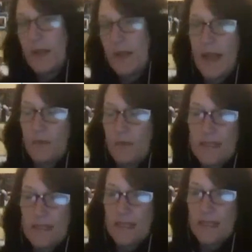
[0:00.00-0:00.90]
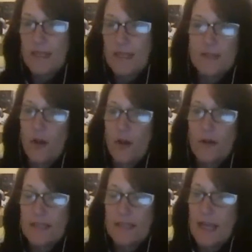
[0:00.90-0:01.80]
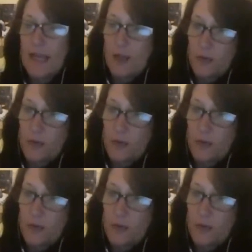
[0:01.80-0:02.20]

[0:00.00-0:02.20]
again, when somebody says no, they're not saying no to